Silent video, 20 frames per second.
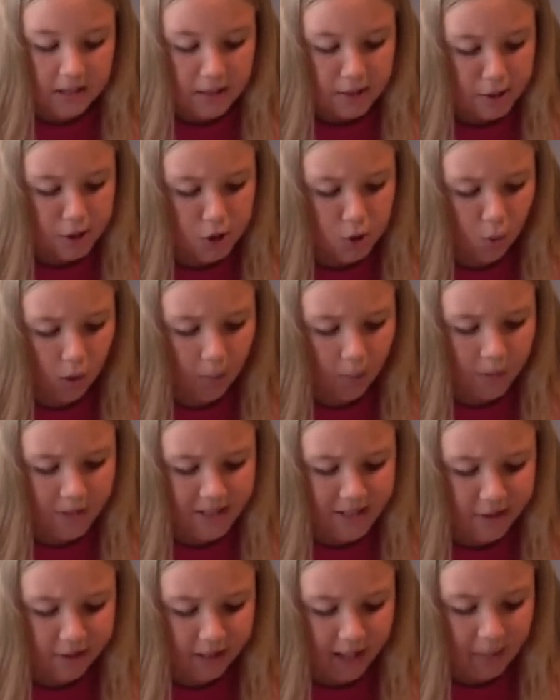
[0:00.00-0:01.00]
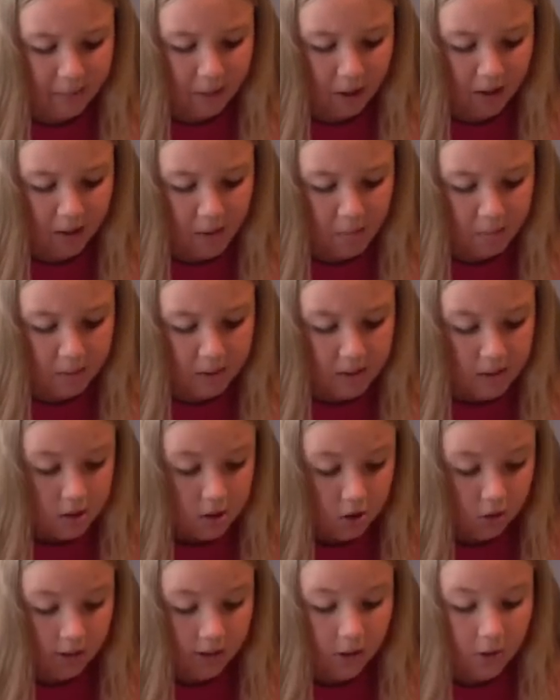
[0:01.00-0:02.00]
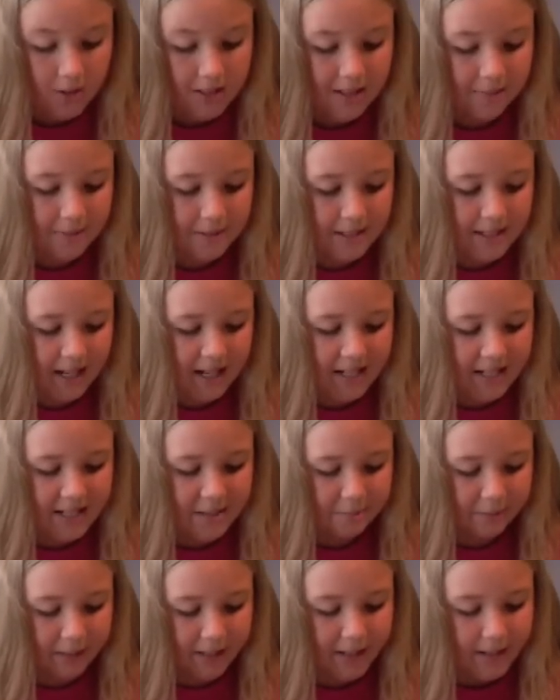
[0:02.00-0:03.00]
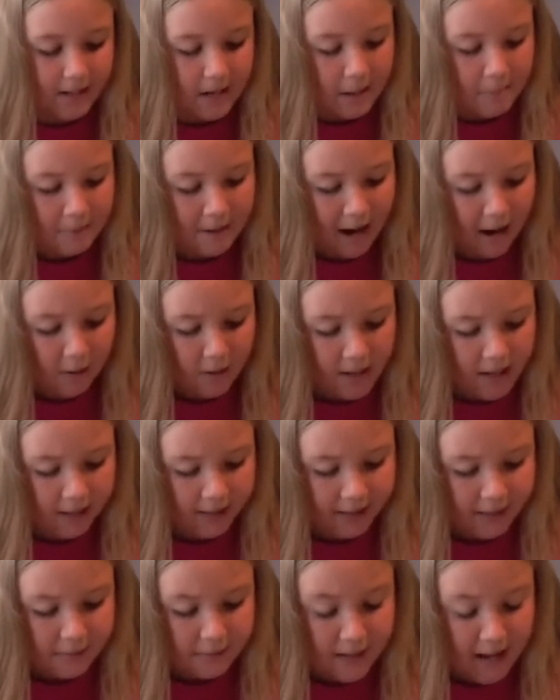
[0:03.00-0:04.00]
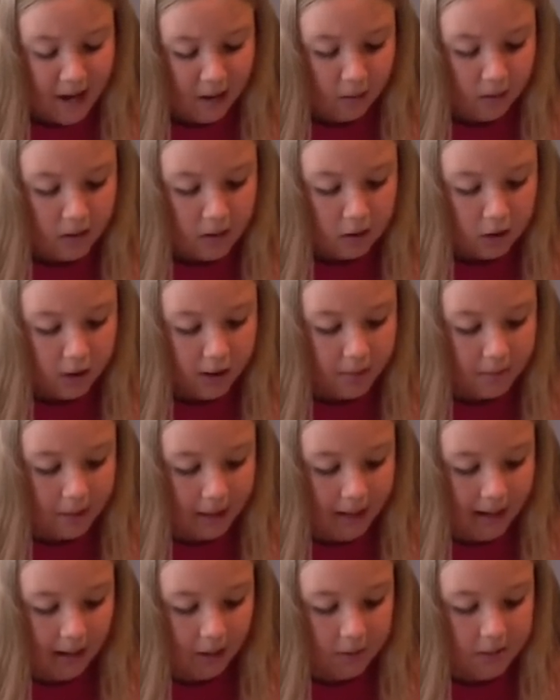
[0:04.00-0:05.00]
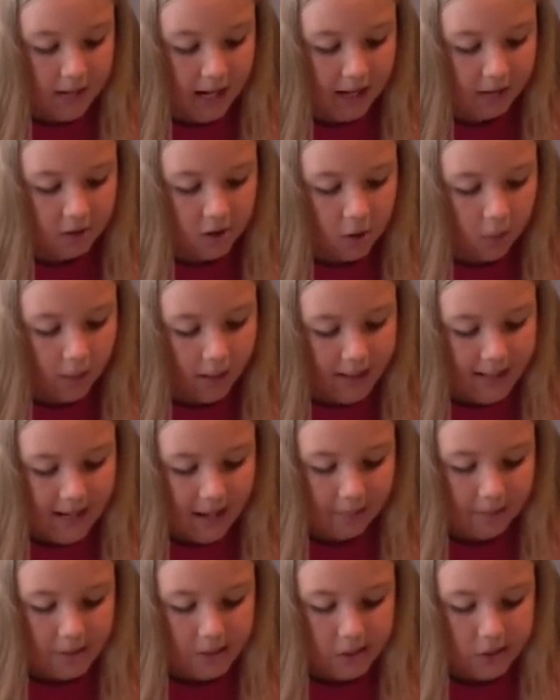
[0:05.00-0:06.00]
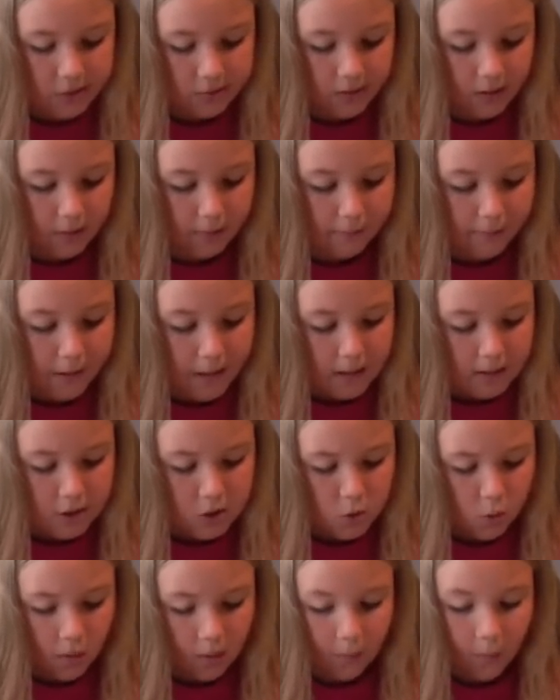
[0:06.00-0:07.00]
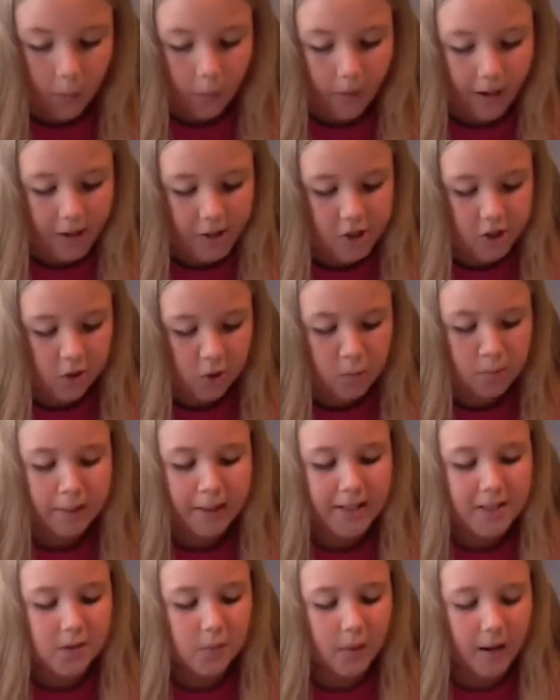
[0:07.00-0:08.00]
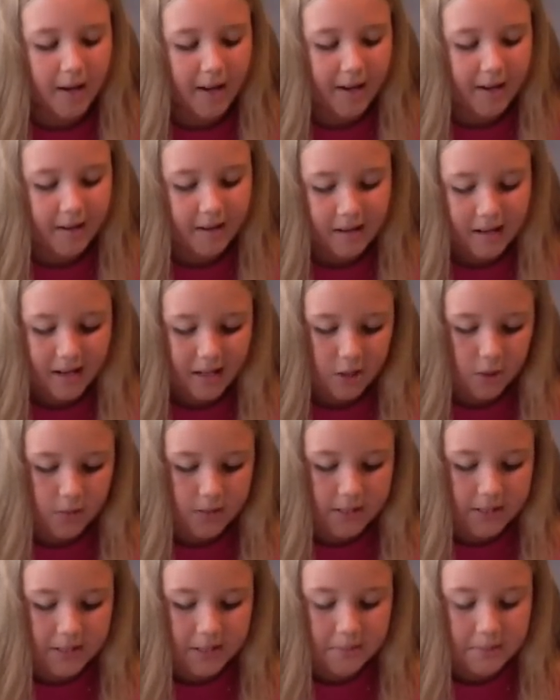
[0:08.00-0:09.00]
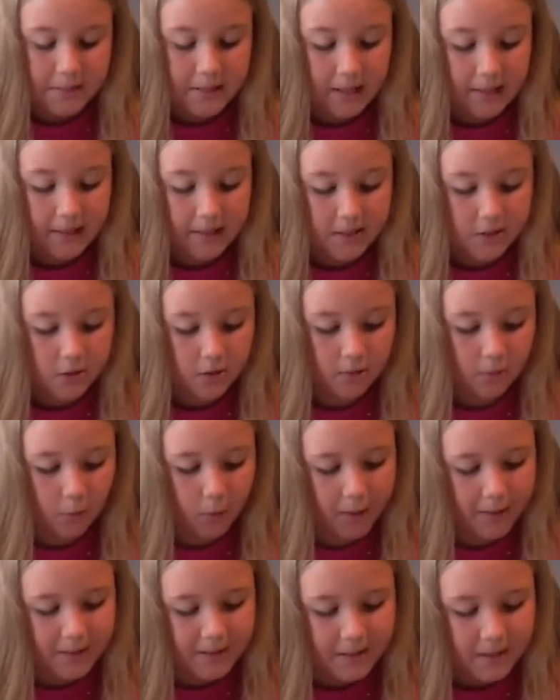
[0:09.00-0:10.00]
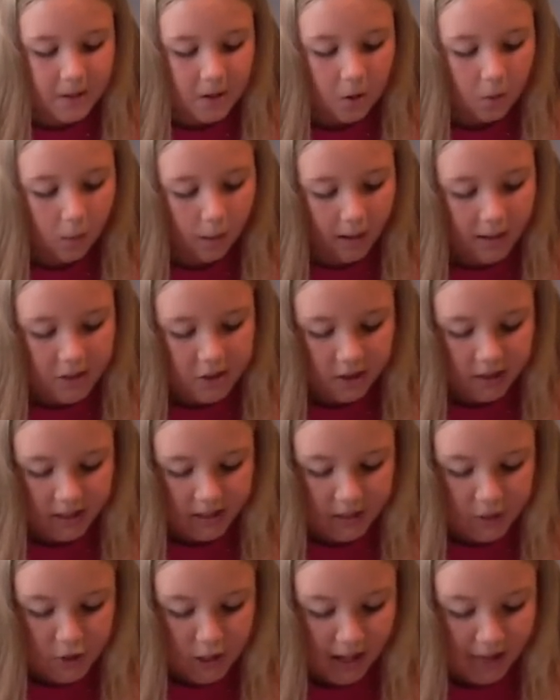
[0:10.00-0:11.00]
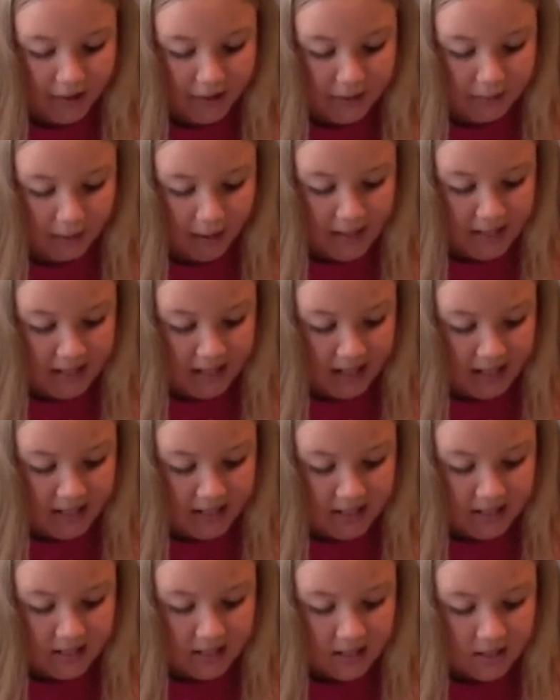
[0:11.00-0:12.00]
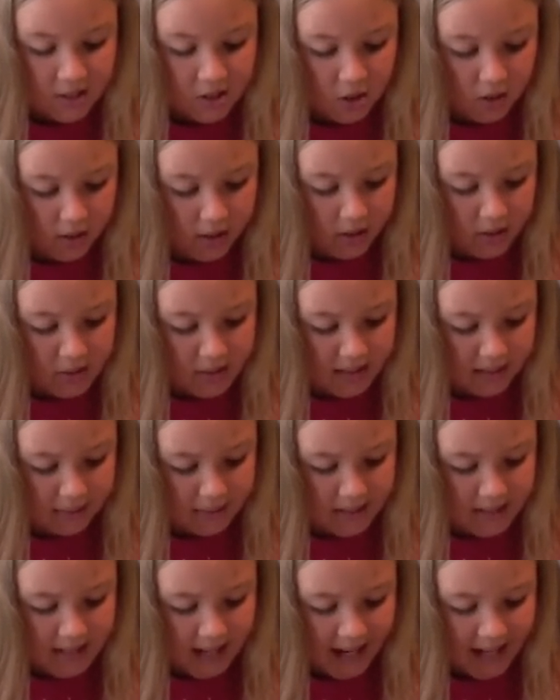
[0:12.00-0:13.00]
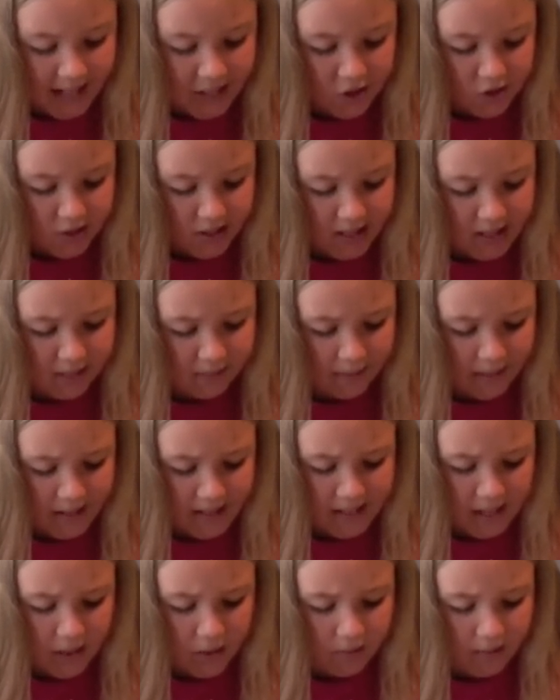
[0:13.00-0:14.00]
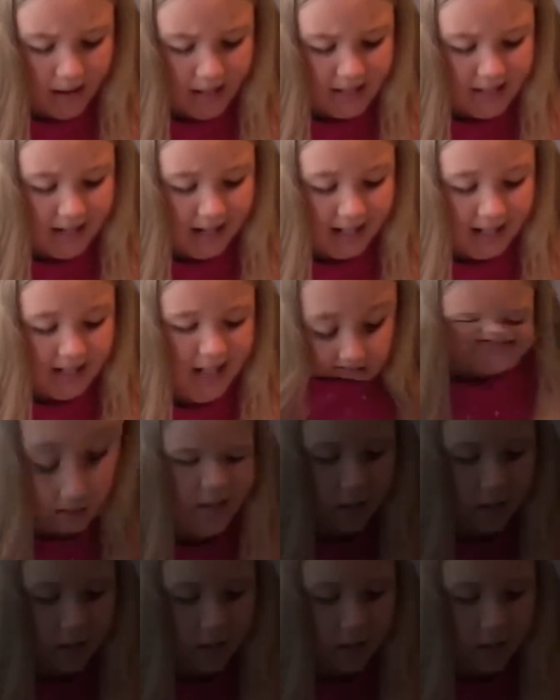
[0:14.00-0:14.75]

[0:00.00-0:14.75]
The storm was nearly upon them. Dona Josefa sighed deeply. But how can I leave now? Look at my house. I don't know what has happened to the roof. The storm will wash the whole place away. And there was a deep sadness in her voice. Juan took in the child's frightened eyes, Dona Josefa's sad, distressed face, and the ransacked hut.